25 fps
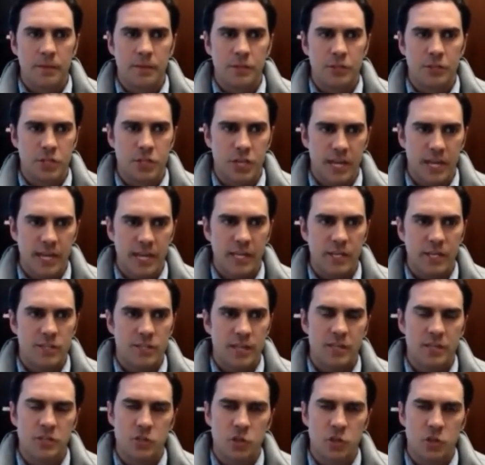The
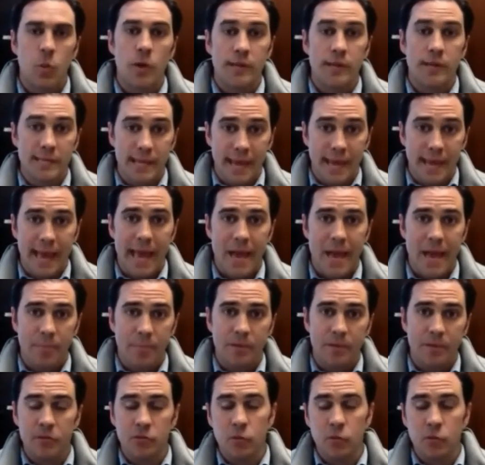change that is going to
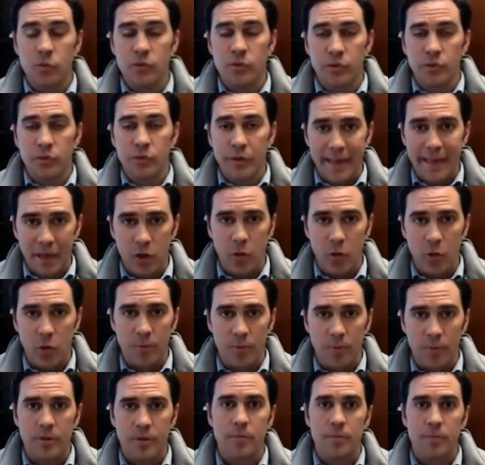happen is going to
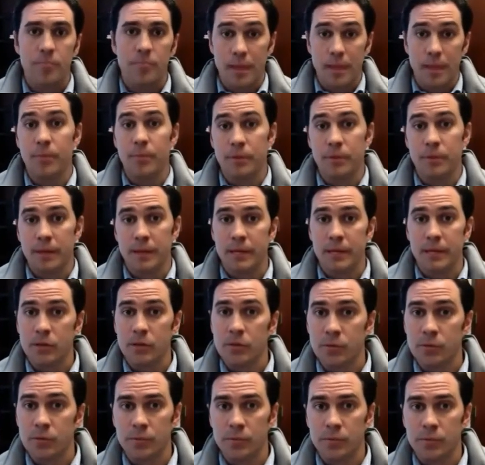help people like
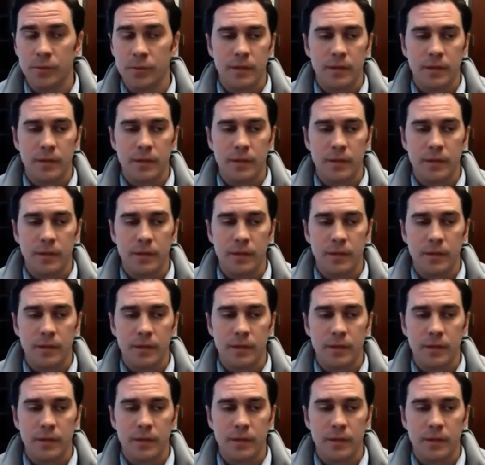you.